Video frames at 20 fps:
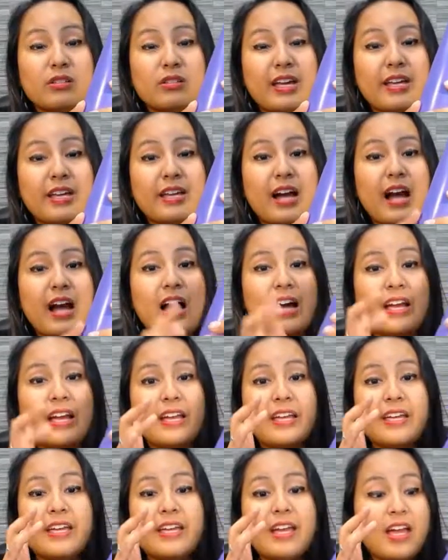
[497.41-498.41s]
Like,
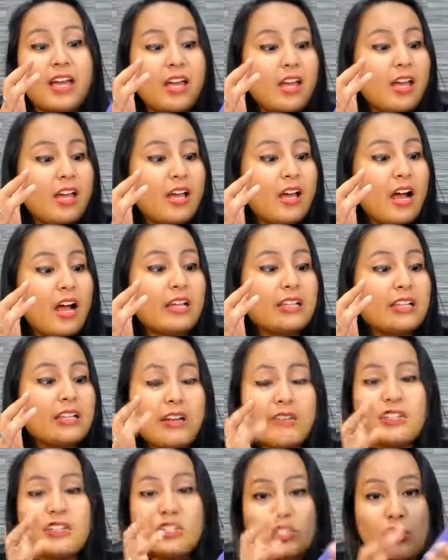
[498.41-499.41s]
I. I
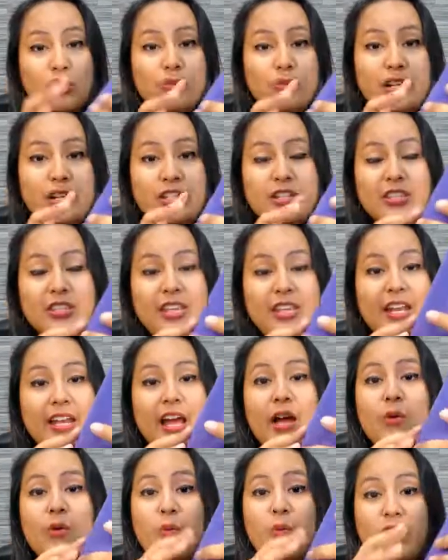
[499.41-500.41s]
love it so much that
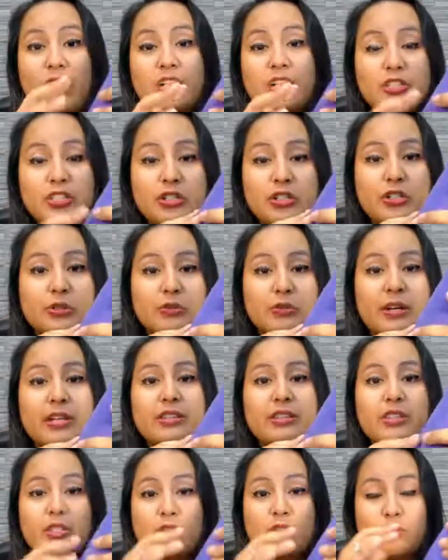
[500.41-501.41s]
I wanted to
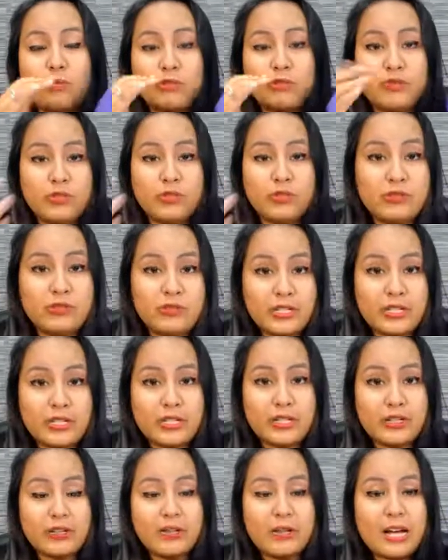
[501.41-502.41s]
create this review
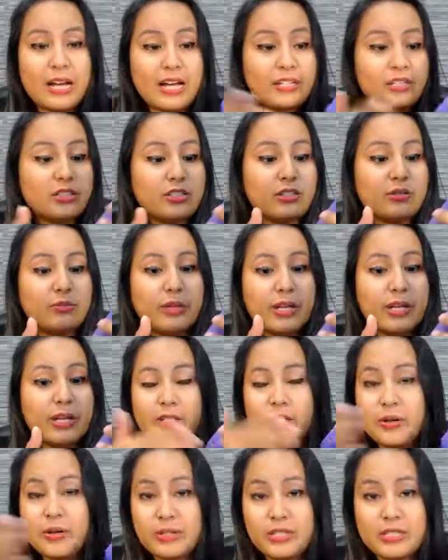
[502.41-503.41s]
video. As you may
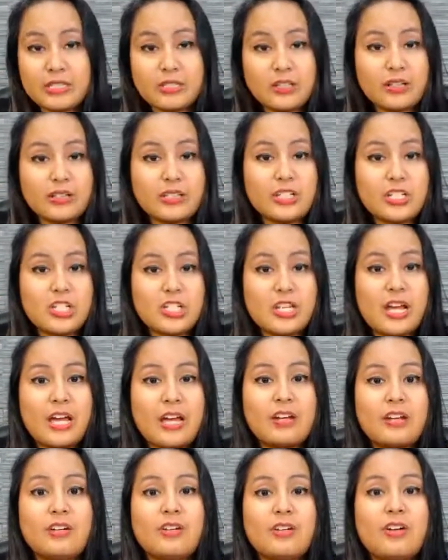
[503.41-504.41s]
notice on this
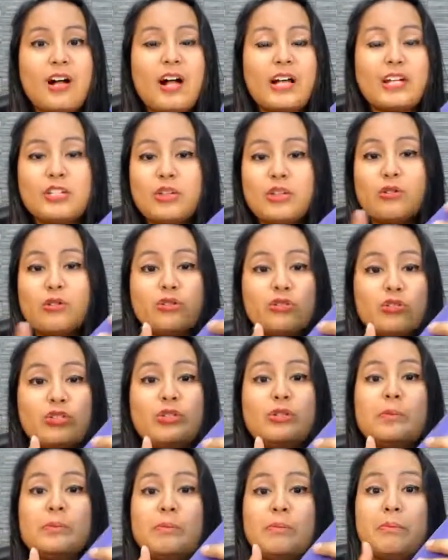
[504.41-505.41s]
channel, I don't
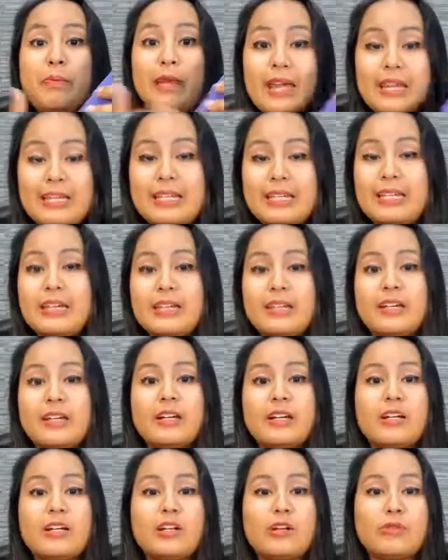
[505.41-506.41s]
do many
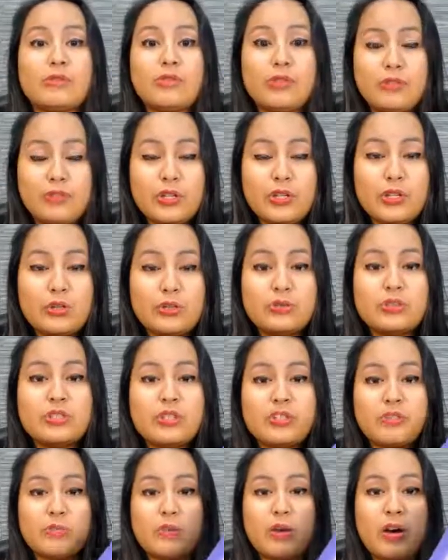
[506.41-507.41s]
reviews
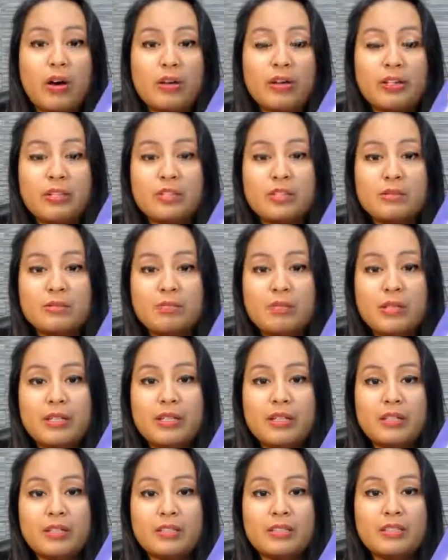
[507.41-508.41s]
of products
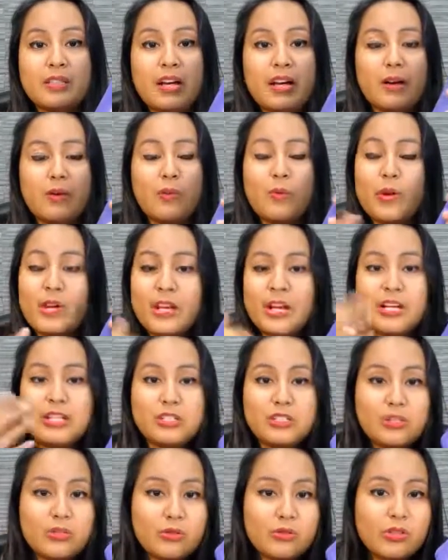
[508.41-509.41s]
because when I
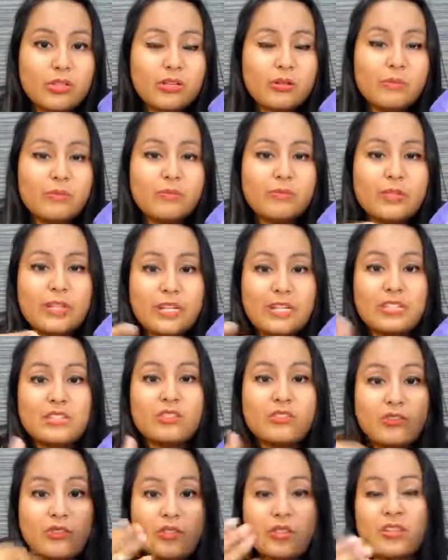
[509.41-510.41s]
do them,
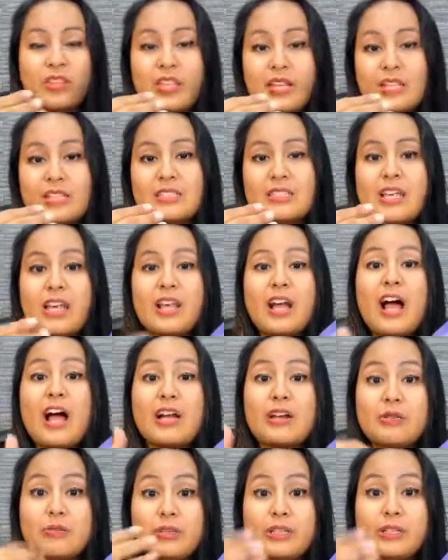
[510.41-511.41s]
it's for things that
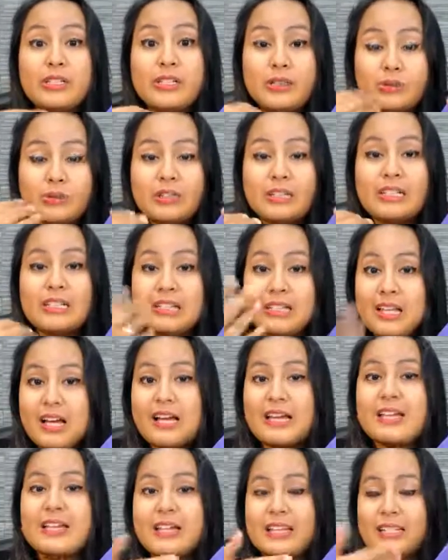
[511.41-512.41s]
I really, really
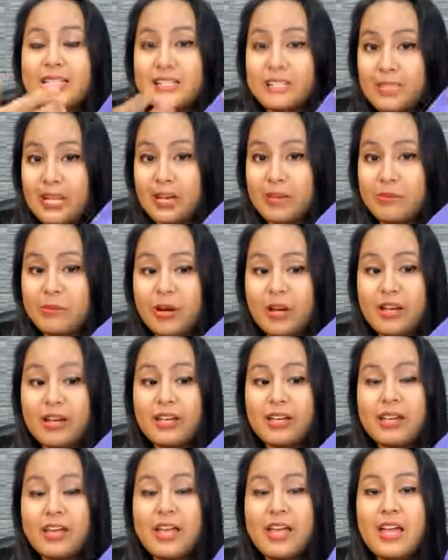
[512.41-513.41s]
like and stand
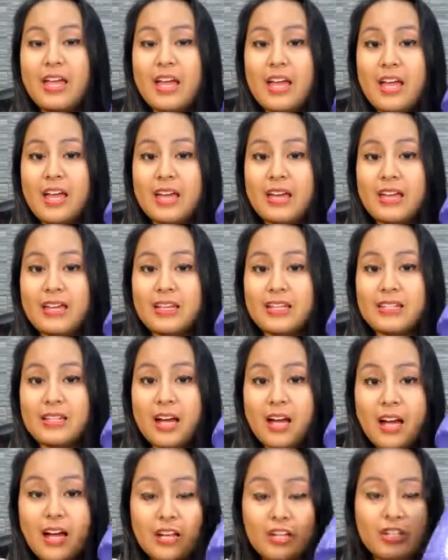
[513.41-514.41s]
by. And
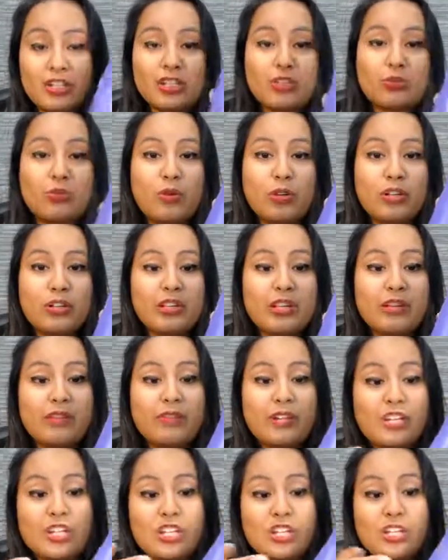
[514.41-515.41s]
I just want to give
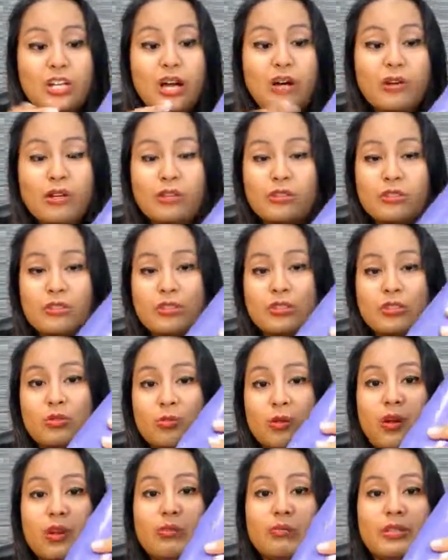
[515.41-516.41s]
a shout out to
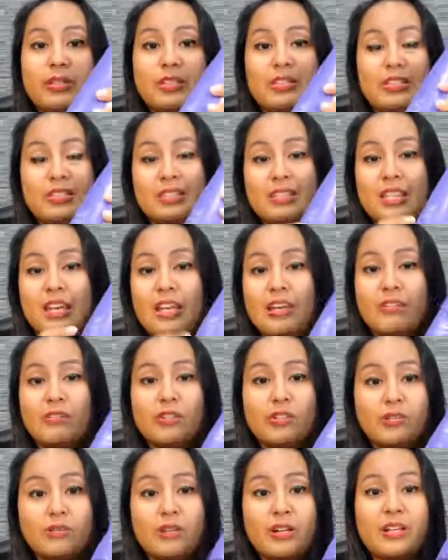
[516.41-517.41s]
Swell because they have
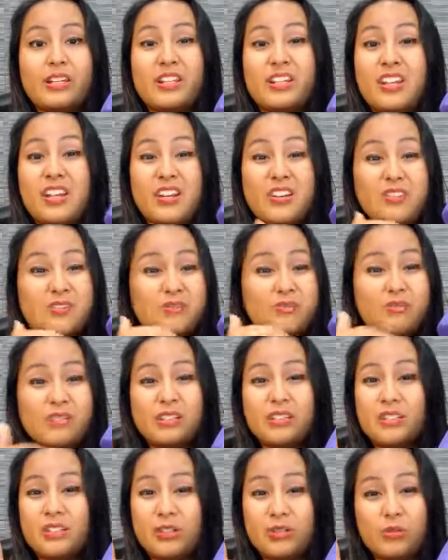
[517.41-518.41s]
created a
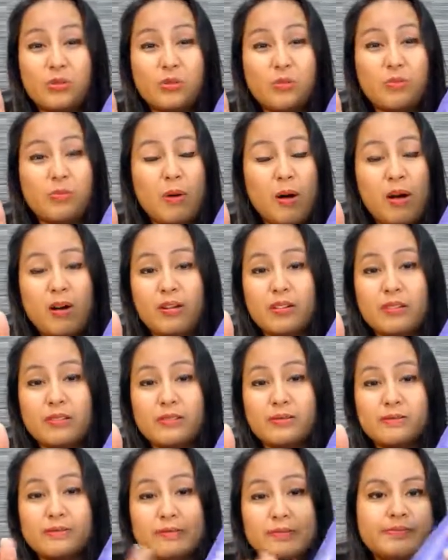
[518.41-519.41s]
really cool
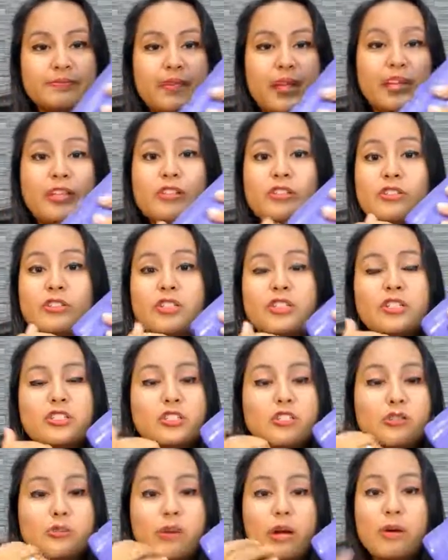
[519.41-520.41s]
bottle. I use this
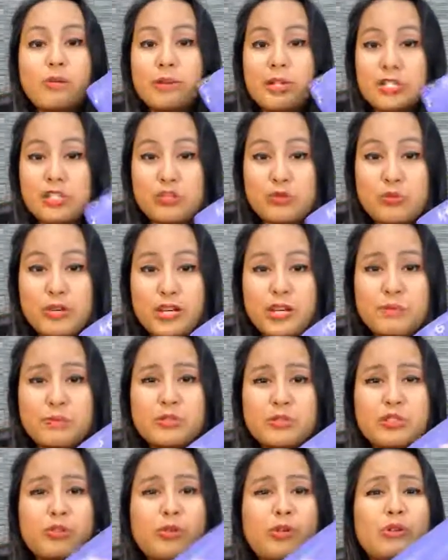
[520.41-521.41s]
throughout my trip,
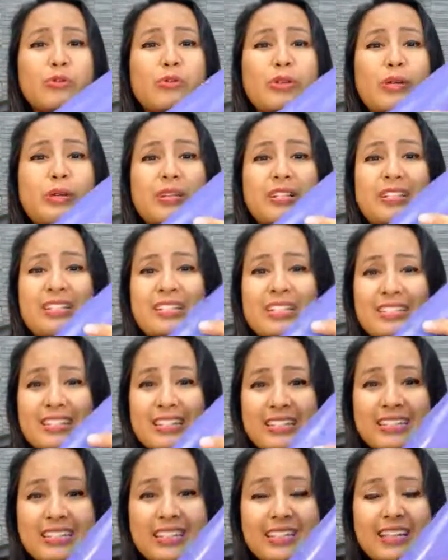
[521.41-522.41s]
so when we went to
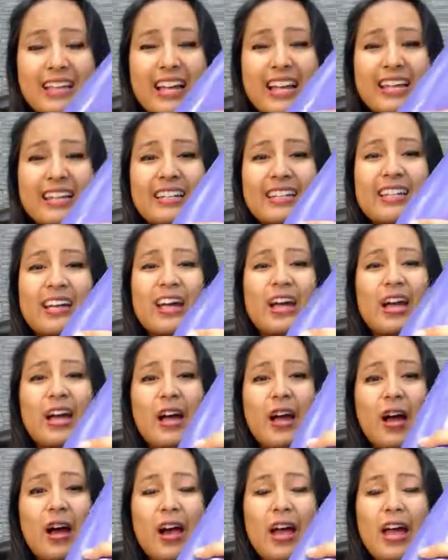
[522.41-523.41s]
Disneyland,
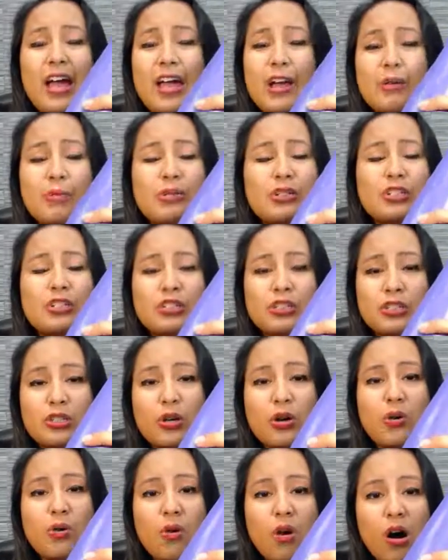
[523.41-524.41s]
it was
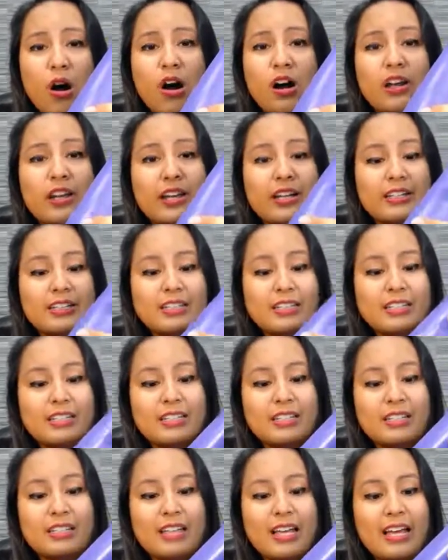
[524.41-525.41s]
so hot at
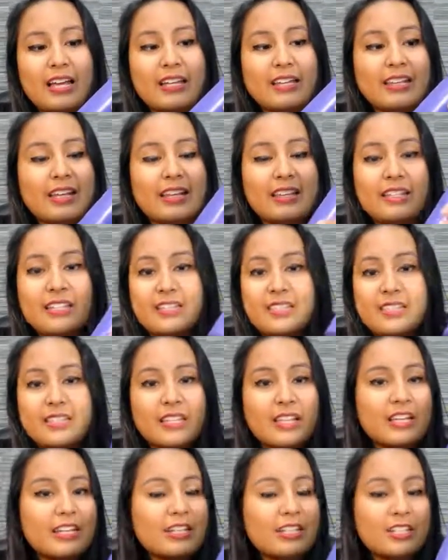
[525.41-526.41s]
Disneyland, and this
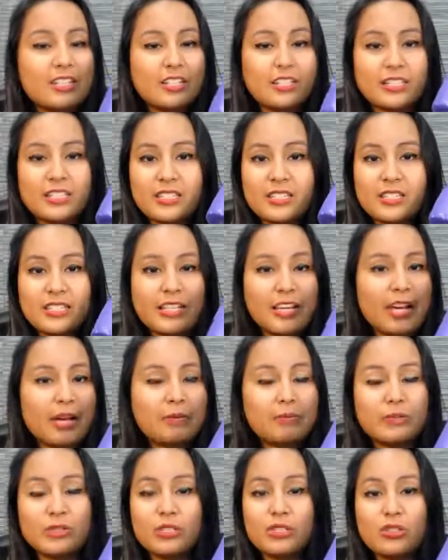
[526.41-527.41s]
thing just
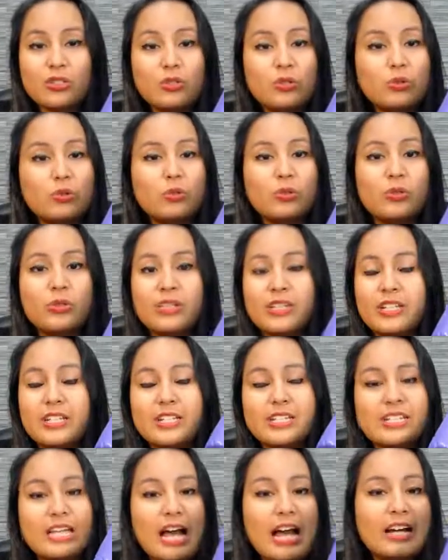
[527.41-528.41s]
kept its cool the
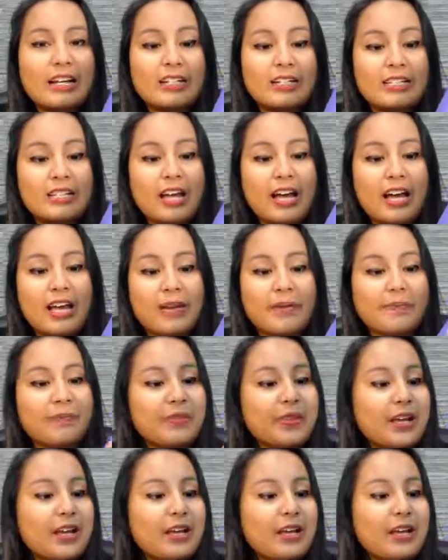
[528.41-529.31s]
entire time.